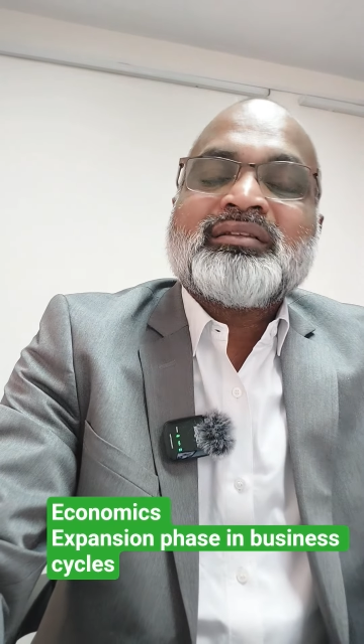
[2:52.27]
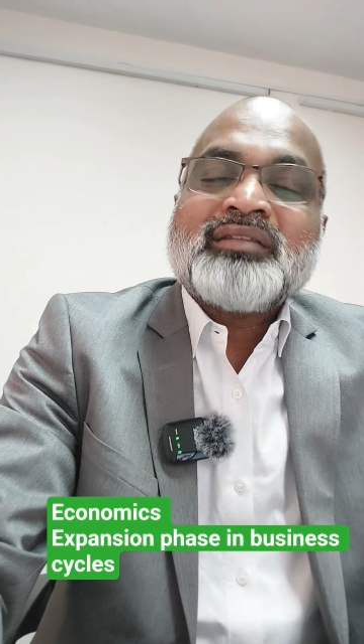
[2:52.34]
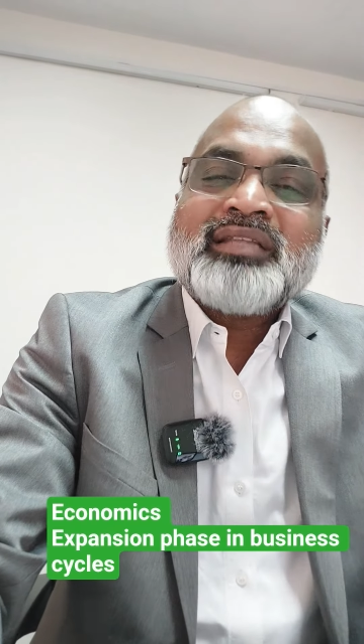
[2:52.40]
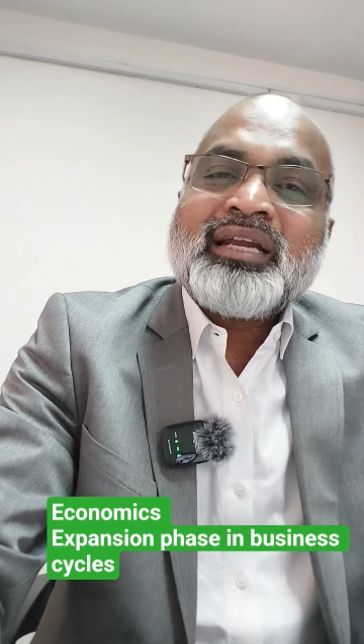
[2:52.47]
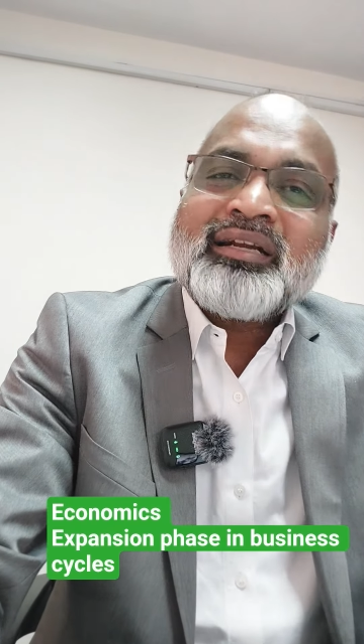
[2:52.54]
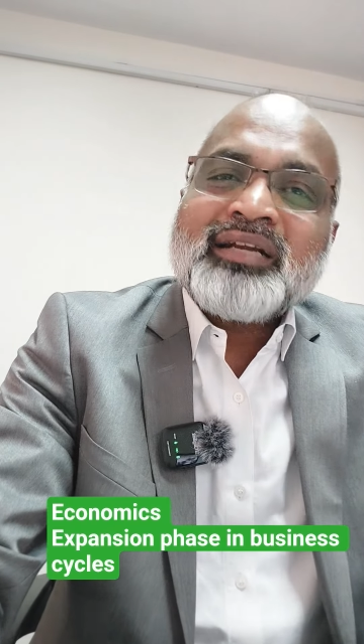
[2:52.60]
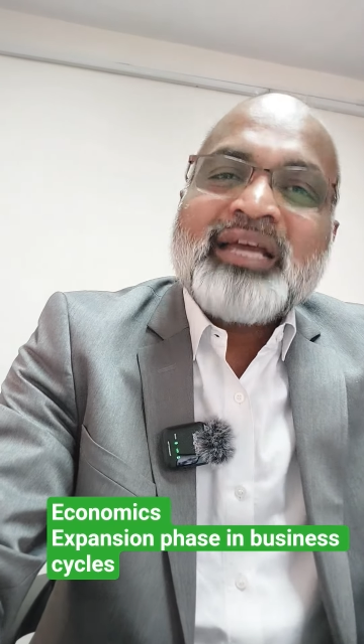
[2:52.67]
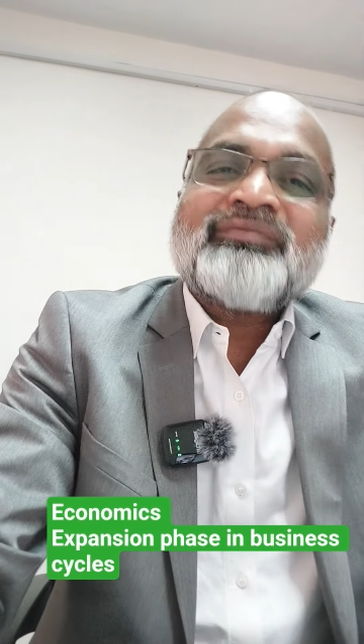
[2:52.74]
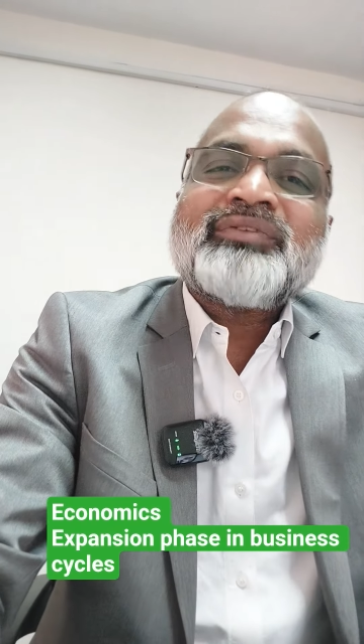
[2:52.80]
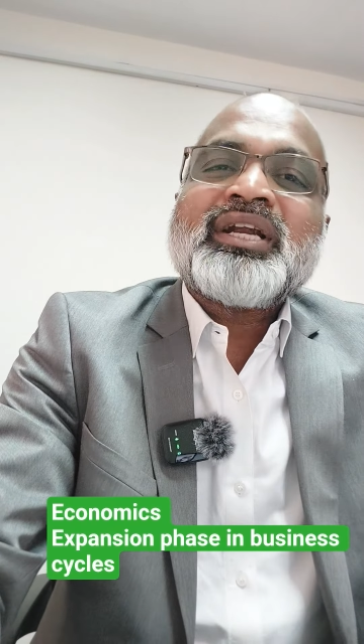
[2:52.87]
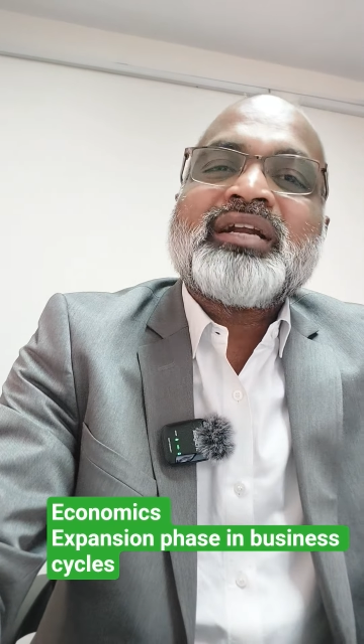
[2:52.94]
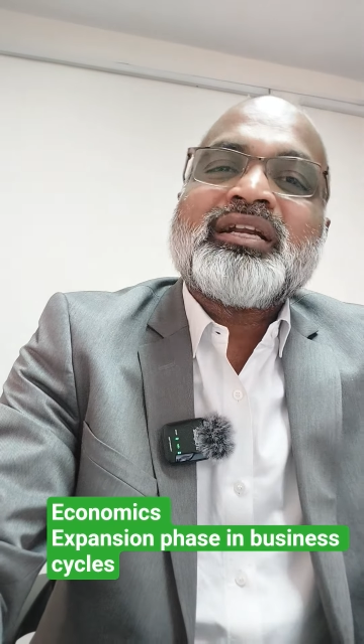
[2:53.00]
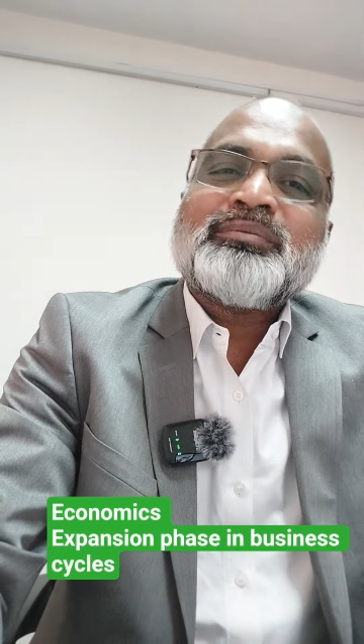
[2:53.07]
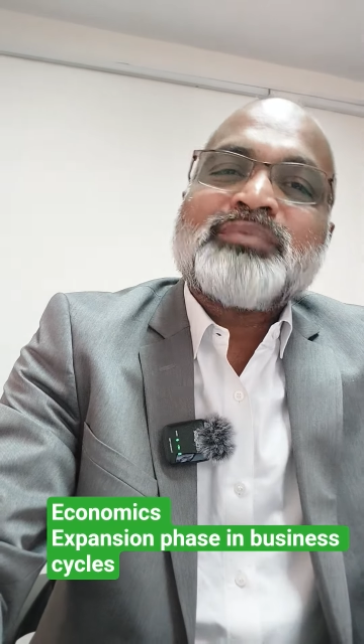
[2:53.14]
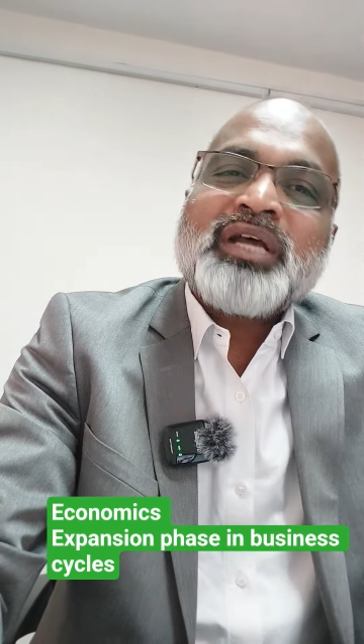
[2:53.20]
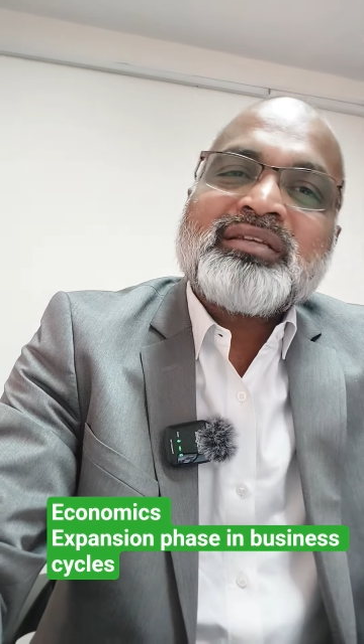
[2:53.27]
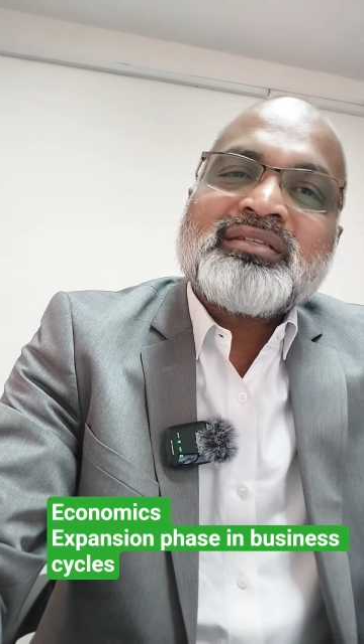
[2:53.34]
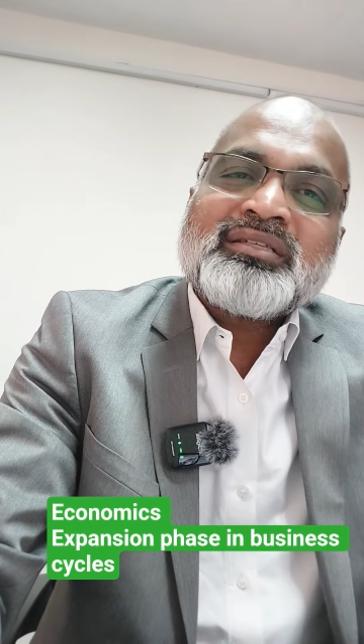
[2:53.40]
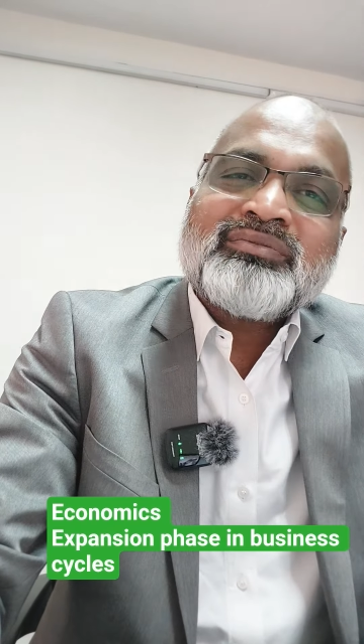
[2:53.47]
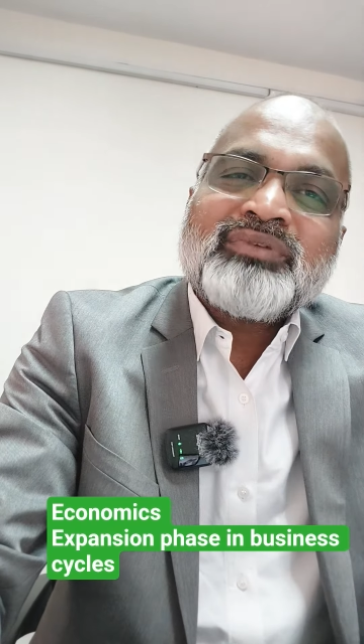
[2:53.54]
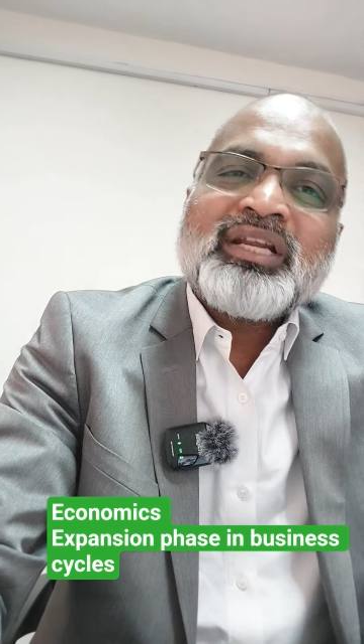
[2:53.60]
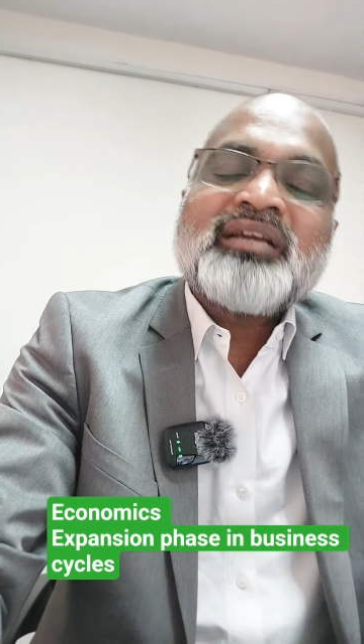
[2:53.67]
then definitely
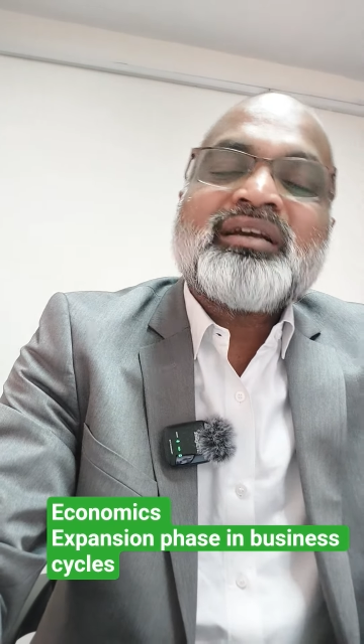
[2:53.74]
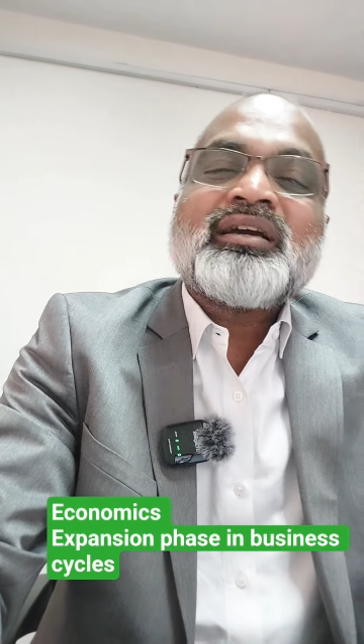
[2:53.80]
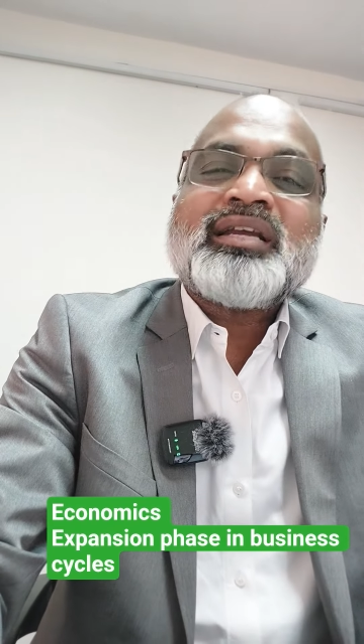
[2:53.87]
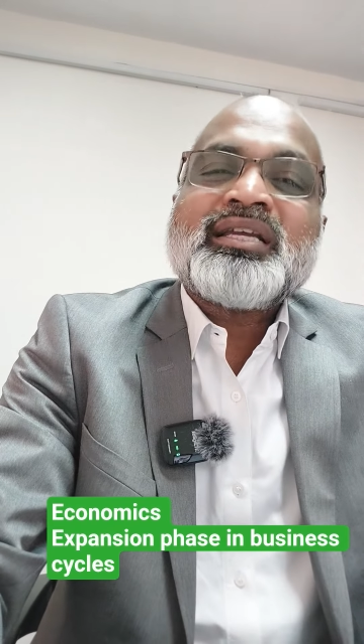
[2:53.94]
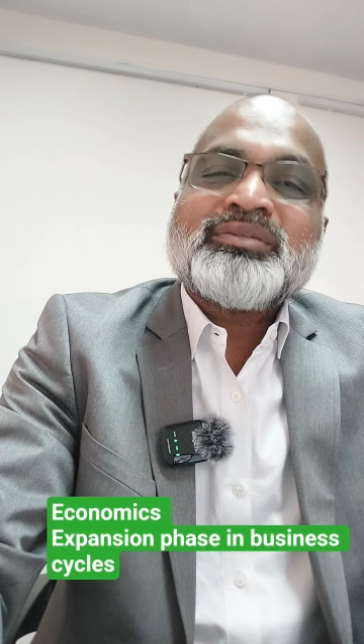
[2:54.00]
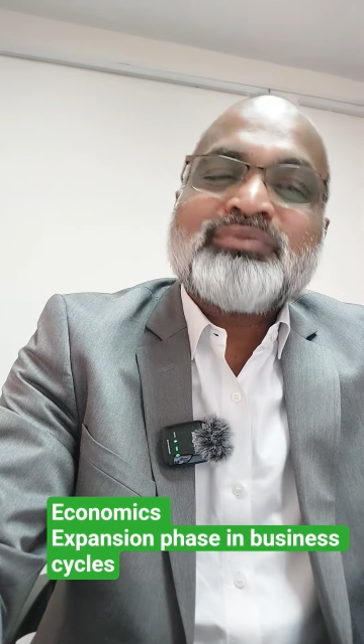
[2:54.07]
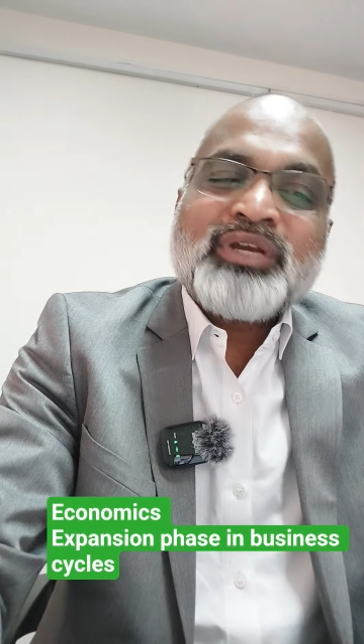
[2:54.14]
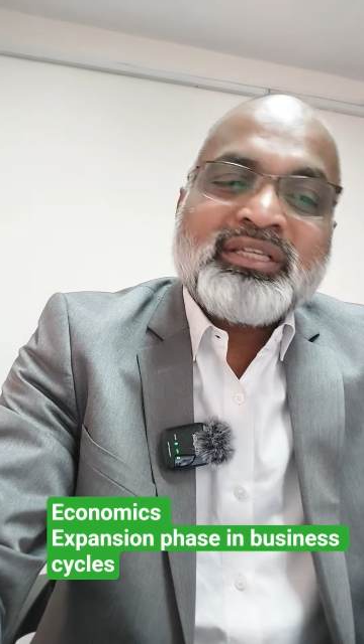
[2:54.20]
prices will increase,